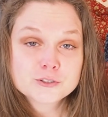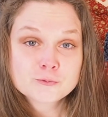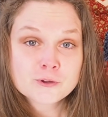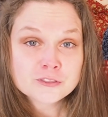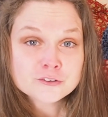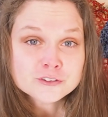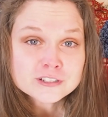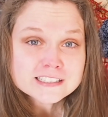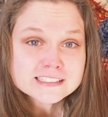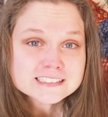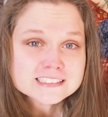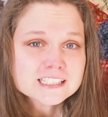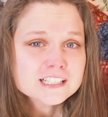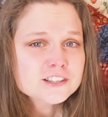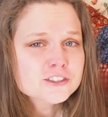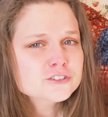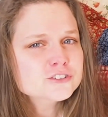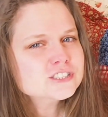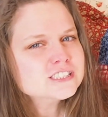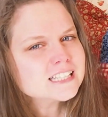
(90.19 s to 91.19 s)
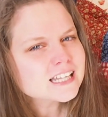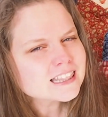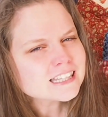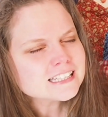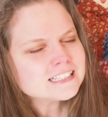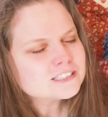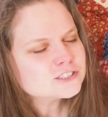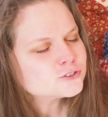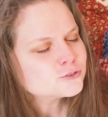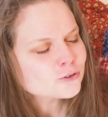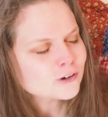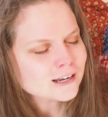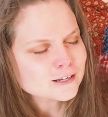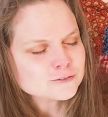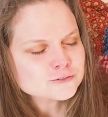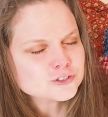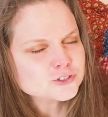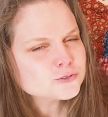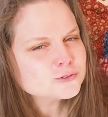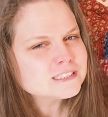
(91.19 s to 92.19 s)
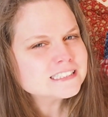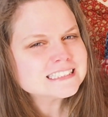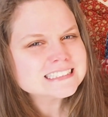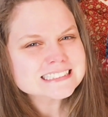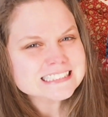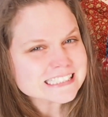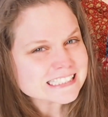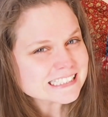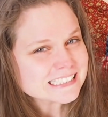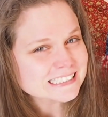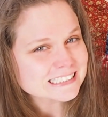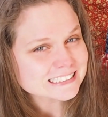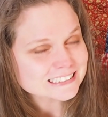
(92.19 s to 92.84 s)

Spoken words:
when there is nothing to ground you in the scene.